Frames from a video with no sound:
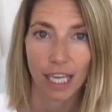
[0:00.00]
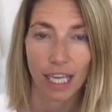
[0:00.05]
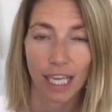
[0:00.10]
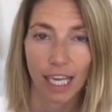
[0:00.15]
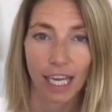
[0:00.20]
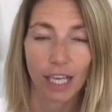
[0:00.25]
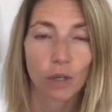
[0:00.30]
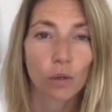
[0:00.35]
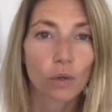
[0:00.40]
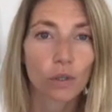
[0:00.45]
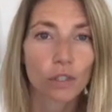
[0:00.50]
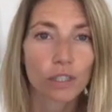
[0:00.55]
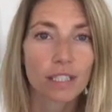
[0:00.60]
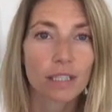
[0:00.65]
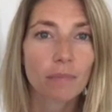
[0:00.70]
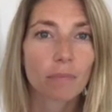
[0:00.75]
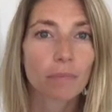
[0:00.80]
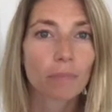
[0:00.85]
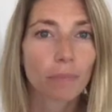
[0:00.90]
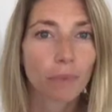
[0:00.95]
In order to
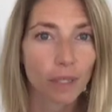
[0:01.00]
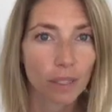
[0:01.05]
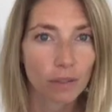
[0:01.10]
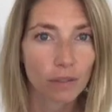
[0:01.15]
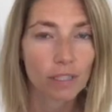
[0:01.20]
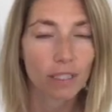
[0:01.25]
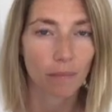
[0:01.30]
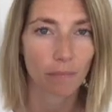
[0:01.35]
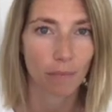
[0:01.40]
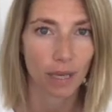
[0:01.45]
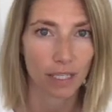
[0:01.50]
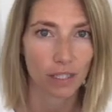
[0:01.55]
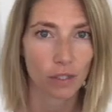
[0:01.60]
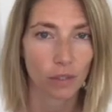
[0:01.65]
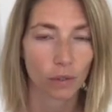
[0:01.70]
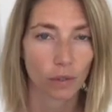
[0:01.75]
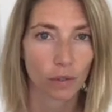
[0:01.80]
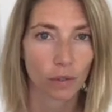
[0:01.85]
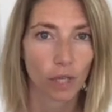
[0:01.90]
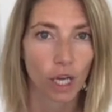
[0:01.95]
build a
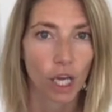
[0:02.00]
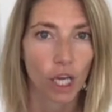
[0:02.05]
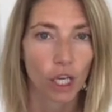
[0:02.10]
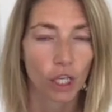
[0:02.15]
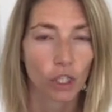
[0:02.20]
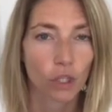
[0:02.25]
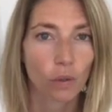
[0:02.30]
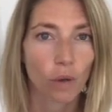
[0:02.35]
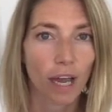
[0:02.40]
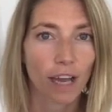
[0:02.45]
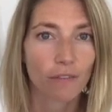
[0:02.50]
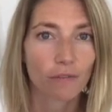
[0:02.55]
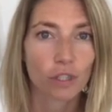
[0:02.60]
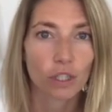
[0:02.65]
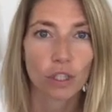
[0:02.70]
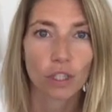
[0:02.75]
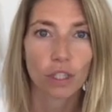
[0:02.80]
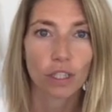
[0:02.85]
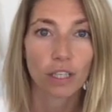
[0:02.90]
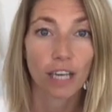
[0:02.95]
muscle, you have
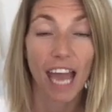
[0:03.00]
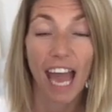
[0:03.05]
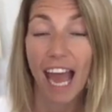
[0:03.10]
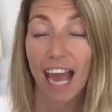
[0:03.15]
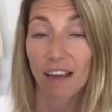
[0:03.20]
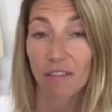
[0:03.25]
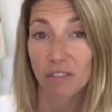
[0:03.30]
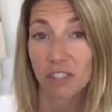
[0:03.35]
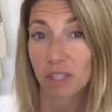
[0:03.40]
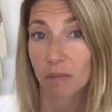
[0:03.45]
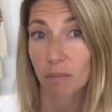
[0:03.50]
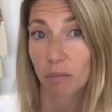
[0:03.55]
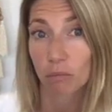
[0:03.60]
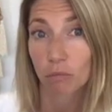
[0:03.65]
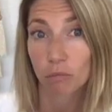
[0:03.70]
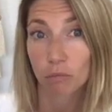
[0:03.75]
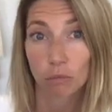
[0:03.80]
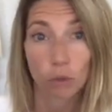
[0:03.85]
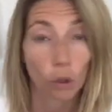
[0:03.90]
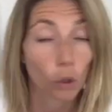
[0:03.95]
to have some
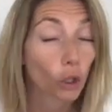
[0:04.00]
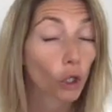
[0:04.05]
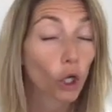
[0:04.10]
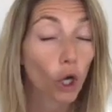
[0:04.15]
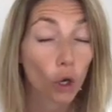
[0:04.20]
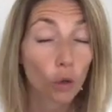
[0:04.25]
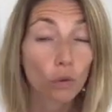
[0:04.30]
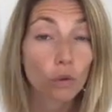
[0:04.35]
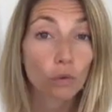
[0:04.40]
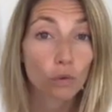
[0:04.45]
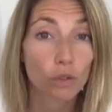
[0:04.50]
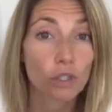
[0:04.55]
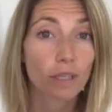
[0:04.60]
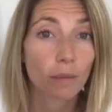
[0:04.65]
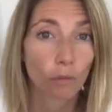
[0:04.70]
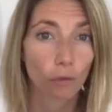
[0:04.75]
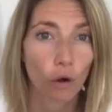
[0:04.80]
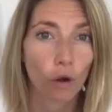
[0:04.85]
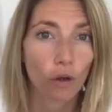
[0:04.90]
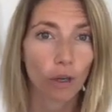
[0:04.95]
or go through some
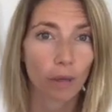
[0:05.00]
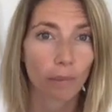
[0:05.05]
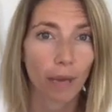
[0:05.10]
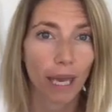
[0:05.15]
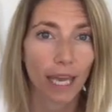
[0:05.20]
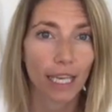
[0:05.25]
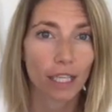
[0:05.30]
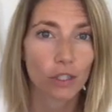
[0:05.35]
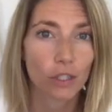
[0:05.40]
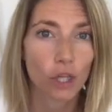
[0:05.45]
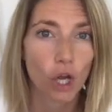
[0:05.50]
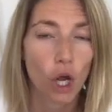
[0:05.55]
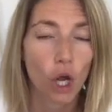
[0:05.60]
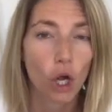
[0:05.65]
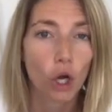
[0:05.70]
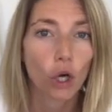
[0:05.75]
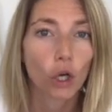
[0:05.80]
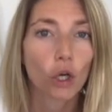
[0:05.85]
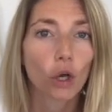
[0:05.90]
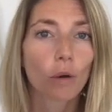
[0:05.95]
growing pains
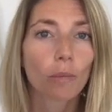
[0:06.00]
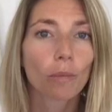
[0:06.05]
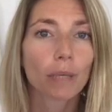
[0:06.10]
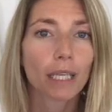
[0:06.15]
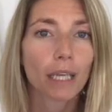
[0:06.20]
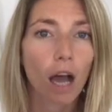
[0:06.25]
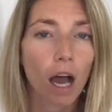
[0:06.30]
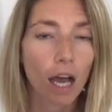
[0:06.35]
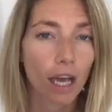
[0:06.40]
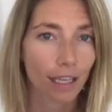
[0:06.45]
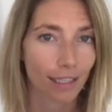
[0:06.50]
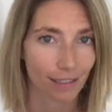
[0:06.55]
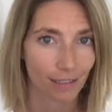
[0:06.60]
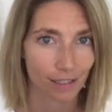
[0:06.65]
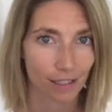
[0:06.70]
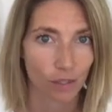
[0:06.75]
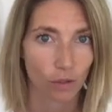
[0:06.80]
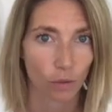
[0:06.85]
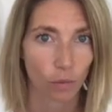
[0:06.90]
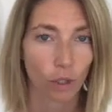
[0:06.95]
or go
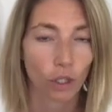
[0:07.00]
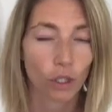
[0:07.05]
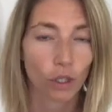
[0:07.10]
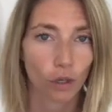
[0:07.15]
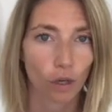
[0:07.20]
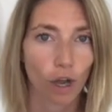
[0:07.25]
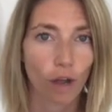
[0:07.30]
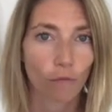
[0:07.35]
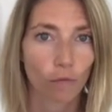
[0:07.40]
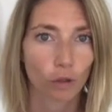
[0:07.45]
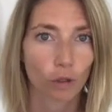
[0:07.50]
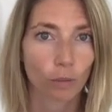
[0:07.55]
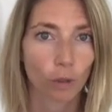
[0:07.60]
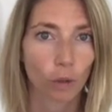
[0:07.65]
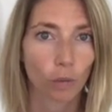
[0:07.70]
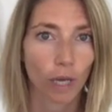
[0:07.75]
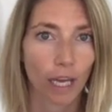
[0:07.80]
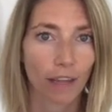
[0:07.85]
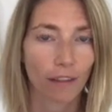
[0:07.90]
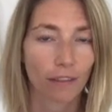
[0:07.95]
beyond what you're comfortable
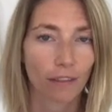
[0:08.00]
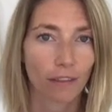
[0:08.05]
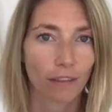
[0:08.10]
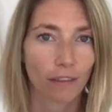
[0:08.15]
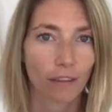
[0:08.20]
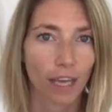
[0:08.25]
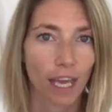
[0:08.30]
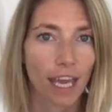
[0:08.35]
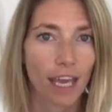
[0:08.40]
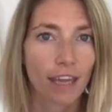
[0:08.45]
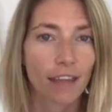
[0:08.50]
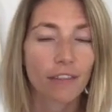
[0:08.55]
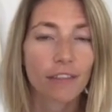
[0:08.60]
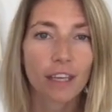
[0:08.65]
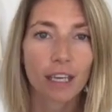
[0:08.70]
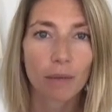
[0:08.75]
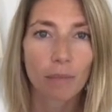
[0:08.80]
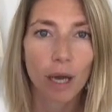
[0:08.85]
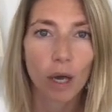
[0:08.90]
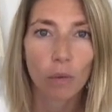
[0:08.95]
with. Think
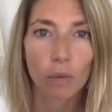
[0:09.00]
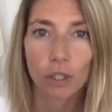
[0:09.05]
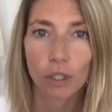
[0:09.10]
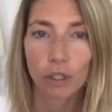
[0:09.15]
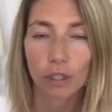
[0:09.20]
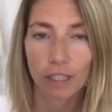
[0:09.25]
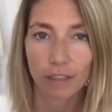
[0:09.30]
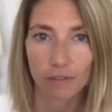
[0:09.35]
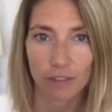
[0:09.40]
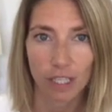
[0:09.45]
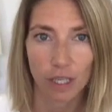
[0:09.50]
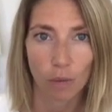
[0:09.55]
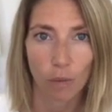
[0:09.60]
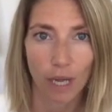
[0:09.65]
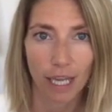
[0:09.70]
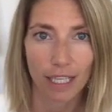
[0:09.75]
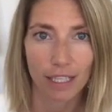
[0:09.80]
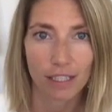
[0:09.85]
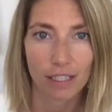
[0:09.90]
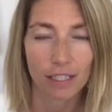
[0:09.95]
about when you're lifting
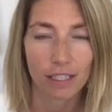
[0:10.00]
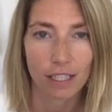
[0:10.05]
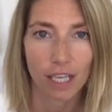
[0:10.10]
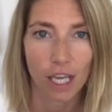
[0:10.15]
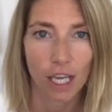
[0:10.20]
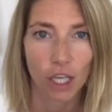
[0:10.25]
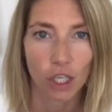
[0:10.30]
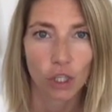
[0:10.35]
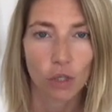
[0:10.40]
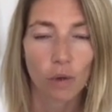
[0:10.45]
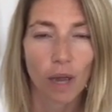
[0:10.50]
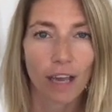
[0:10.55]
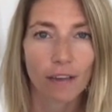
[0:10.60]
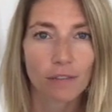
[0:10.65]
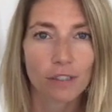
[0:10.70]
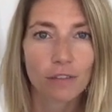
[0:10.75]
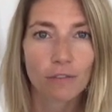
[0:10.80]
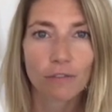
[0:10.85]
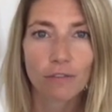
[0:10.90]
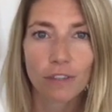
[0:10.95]
weights. You have
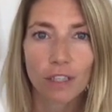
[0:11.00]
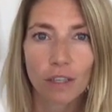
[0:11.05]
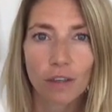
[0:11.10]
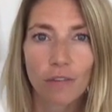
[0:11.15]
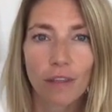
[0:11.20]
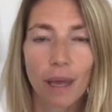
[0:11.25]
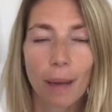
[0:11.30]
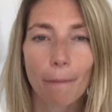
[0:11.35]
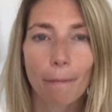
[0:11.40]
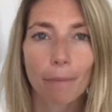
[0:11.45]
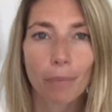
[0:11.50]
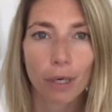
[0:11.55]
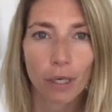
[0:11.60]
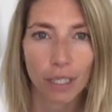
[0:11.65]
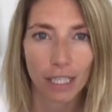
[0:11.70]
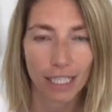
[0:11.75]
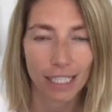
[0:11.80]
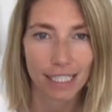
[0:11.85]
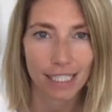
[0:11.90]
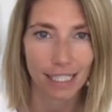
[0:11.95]
to feel that
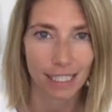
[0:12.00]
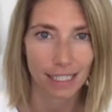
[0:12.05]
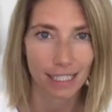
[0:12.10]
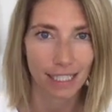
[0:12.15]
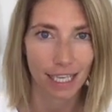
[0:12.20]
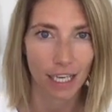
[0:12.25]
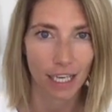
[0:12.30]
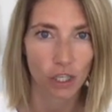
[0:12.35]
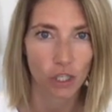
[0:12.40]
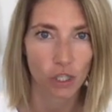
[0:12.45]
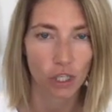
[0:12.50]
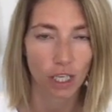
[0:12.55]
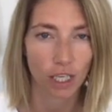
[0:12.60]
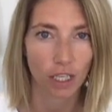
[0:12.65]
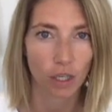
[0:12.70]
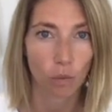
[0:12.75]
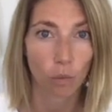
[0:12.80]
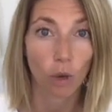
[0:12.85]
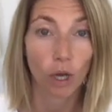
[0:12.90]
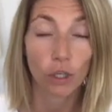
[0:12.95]
burning sensation
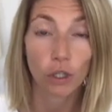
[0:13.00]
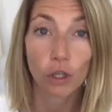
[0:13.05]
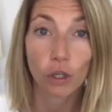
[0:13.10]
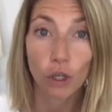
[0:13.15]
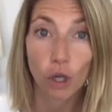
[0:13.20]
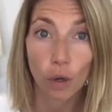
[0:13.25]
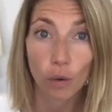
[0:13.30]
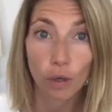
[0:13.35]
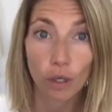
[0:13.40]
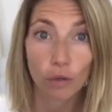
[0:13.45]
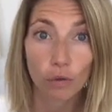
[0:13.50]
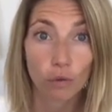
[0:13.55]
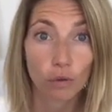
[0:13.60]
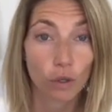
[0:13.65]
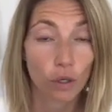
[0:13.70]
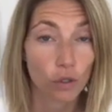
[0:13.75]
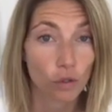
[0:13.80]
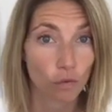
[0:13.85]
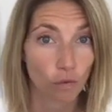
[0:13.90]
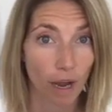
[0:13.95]
while you're going through
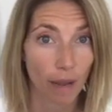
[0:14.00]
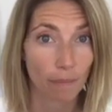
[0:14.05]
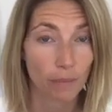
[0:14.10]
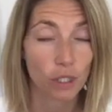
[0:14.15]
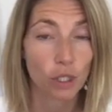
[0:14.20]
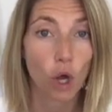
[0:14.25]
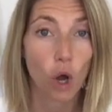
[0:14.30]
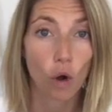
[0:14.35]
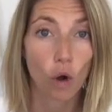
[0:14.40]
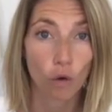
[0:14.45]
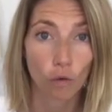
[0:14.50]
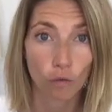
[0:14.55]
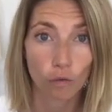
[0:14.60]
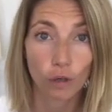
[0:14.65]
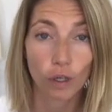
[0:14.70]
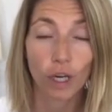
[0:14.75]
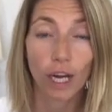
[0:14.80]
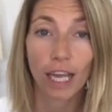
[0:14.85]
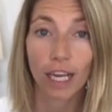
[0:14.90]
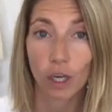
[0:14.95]
those reps
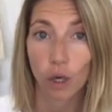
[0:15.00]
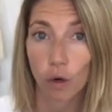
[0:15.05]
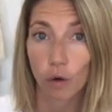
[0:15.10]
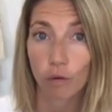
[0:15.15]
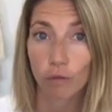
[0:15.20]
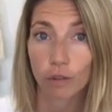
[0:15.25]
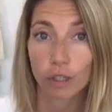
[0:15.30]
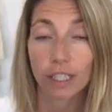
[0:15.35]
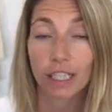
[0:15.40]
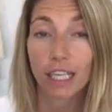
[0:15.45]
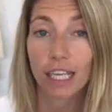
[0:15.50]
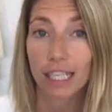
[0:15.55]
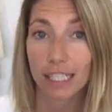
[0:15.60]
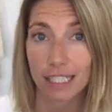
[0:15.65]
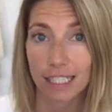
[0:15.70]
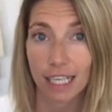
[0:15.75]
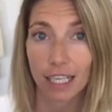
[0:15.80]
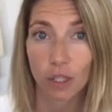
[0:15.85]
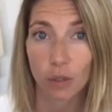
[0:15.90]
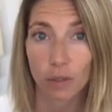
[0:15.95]
over and over
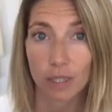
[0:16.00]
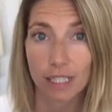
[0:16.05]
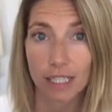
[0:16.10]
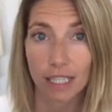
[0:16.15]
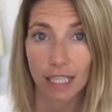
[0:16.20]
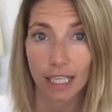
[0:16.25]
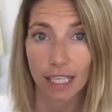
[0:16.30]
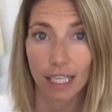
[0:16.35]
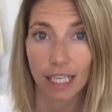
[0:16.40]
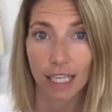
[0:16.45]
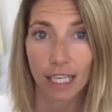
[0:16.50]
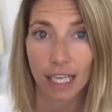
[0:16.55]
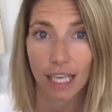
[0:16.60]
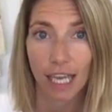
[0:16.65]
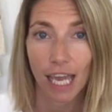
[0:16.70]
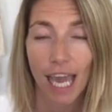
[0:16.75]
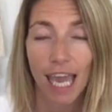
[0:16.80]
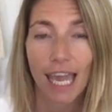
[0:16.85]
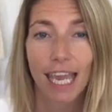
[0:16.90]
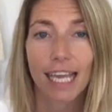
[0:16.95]
continuously.
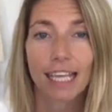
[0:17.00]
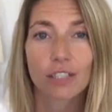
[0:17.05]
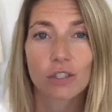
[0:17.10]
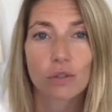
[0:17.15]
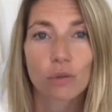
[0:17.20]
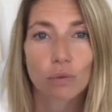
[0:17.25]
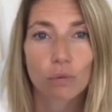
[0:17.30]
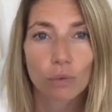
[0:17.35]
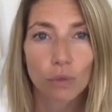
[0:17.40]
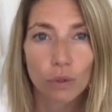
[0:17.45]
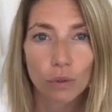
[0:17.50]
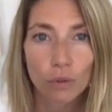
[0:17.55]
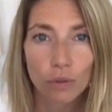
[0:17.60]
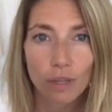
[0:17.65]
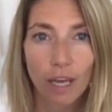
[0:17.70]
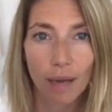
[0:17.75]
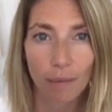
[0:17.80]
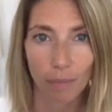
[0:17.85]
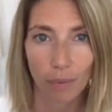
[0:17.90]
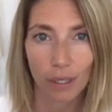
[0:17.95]
It's through
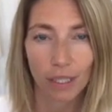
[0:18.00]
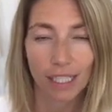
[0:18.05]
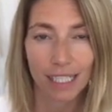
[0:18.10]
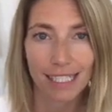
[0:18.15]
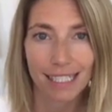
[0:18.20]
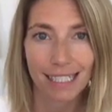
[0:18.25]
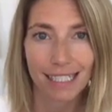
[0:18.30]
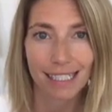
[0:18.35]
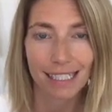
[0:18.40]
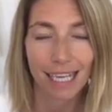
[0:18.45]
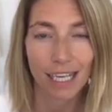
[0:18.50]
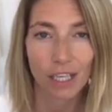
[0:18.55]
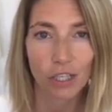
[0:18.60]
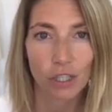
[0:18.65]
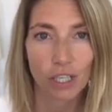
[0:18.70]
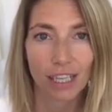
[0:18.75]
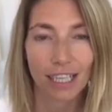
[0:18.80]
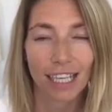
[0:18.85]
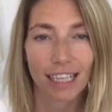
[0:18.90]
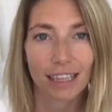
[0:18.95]
that burning sensation
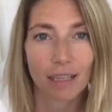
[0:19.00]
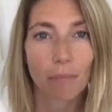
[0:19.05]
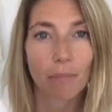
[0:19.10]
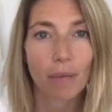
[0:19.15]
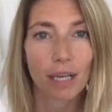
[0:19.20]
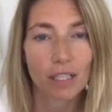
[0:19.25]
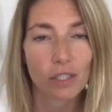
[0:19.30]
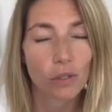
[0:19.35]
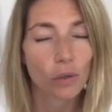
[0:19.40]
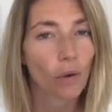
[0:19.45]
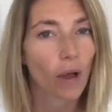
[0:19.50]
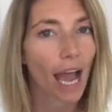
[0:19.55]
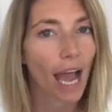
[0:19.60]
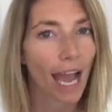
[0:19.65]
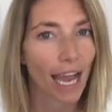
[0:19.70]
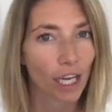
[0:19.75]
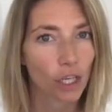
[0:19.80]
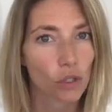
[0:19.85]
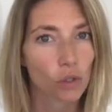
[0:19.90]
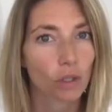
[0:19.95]
that the muscle
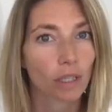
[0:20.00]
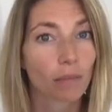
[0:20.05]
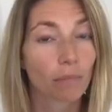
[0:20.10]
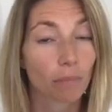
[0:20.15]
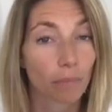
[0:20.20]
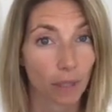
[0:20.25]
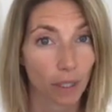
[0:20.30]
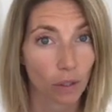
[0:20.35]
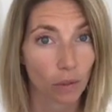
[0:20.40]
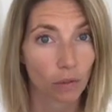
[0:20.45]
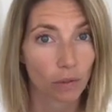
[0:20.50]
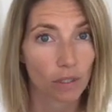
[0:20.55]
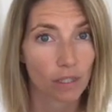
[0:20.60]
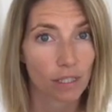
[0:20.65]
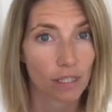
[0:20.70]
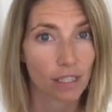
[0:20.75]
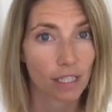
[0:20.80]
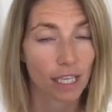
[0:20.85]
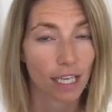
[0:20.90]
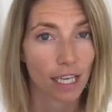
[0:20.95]
actually
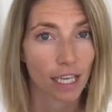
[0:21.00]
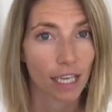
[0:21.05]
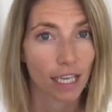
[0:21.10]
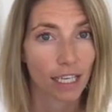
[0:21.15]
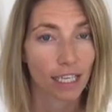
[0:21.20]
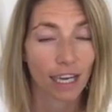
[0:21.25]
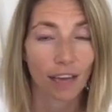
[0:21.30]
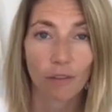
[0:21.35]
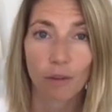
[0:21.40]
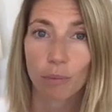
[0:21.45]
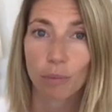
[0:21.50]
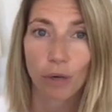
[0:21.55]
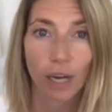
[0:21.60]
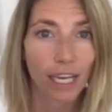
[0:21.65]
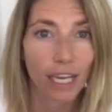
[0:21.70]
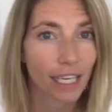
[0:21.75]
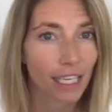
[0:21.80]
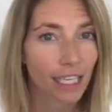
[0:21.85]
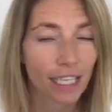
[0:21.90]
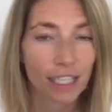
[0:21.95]
builds. Now, the
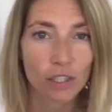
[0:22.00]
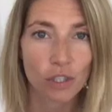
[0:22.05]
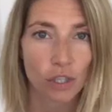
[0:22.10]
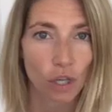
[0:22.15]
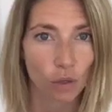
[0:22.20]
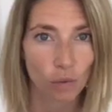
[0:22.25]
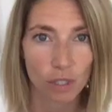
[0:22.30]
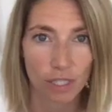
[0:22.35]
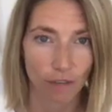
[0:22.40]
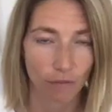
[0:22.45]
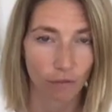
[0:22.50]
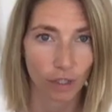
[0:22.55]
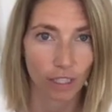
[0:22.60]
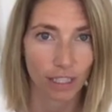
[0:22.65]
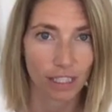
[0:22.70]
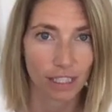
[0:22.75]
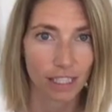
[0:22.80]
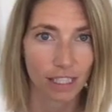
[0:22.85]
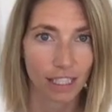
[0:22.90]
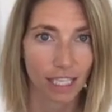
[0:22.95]
brain is no
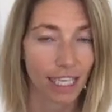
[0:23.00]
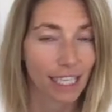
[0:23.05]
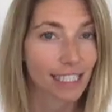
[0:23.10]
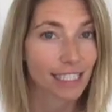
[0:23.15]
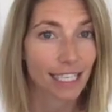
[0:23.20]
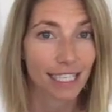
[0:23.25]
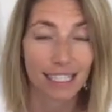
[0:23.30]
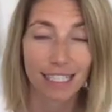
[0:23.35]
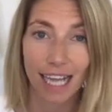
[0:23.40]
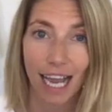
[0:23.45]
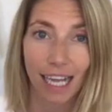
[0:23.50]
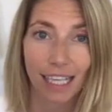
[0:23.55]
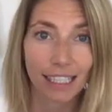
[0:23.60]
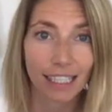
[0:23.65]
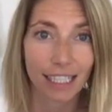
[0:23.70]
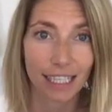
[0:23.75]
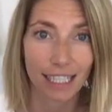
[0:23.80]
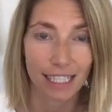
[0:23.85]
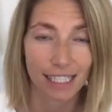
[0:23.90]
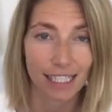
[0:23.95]
different. It's exactly
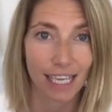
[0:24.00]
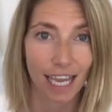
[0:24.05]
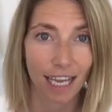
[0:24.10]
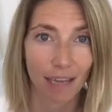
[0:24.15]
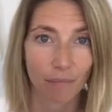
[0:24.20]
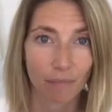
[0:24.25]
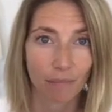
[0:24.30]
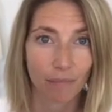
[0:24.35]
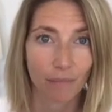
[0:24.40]
the same.